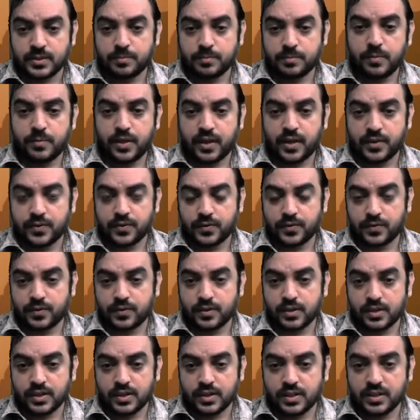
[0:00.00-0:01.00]

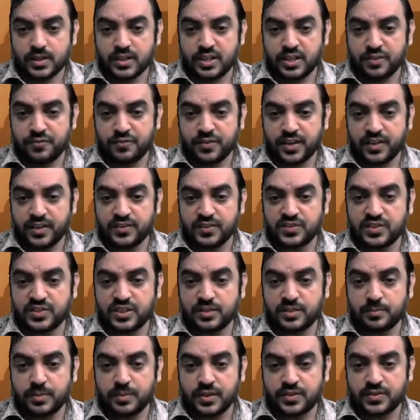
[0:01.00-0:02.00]
plus difference
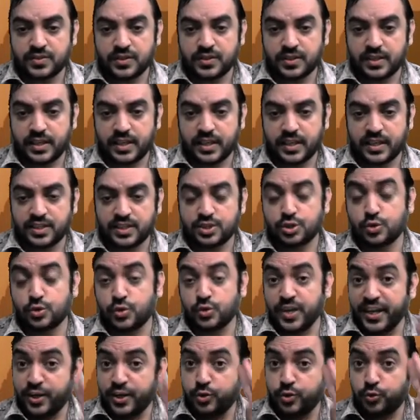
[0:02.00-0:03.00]
in percentage you
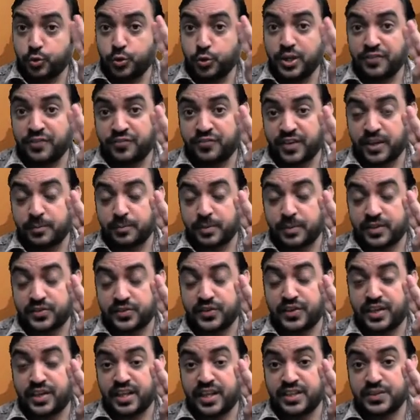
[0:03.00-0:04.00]
need two different
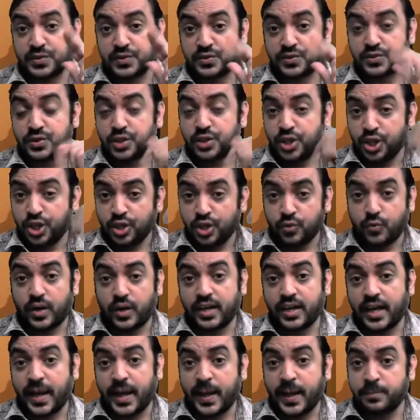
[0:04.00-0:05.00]
percentages one
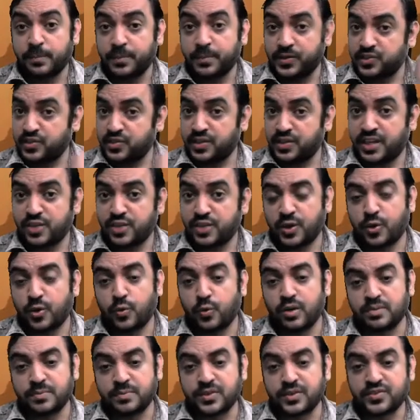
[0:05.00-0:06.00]
higher percentage one
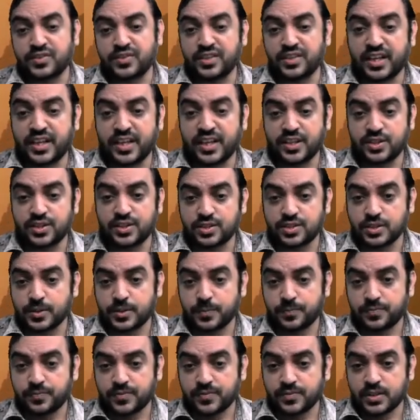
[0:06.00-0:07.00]
lower percentage
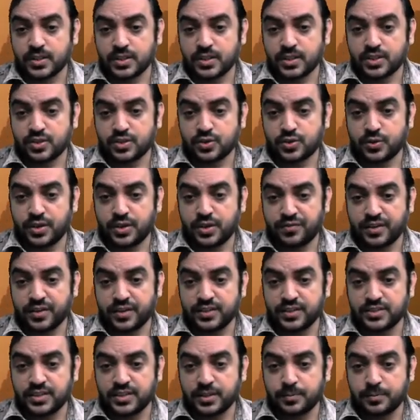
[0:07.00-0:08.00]
so
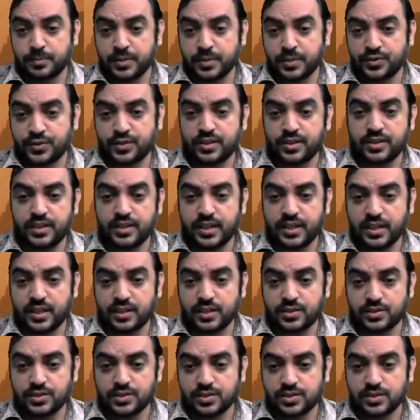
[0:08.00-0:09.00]
difference in
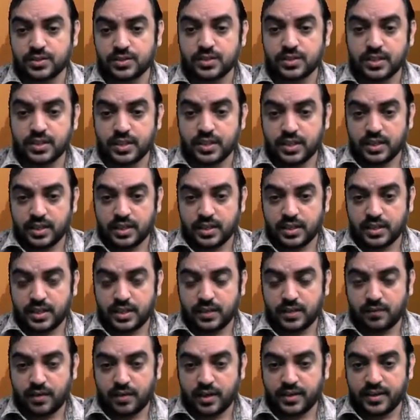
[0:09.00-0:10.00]
percentage
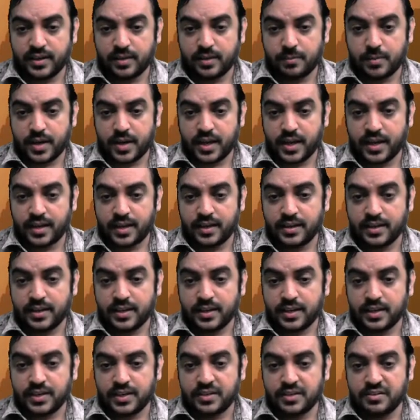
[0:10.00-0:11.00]
divided by
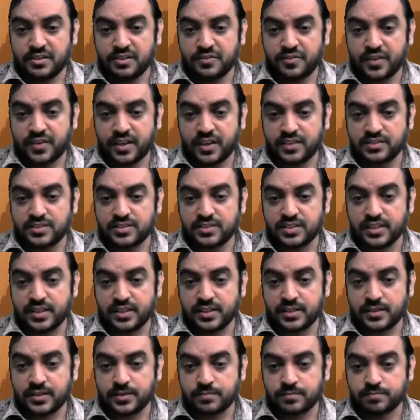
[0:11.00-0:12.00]
difference
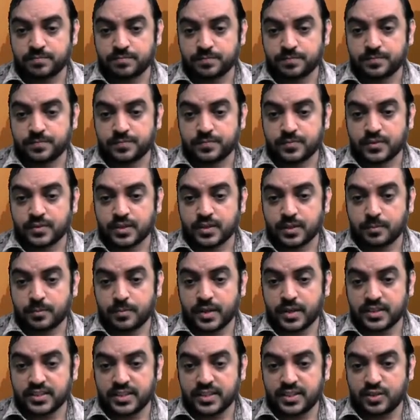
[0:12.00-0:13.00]
in
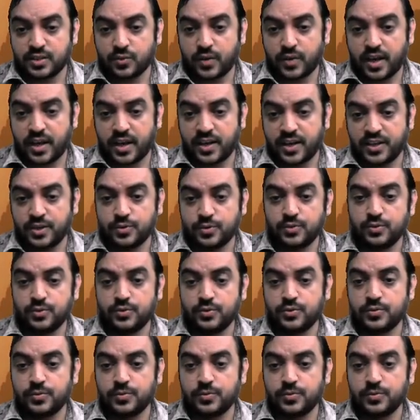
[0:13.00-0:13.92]
present value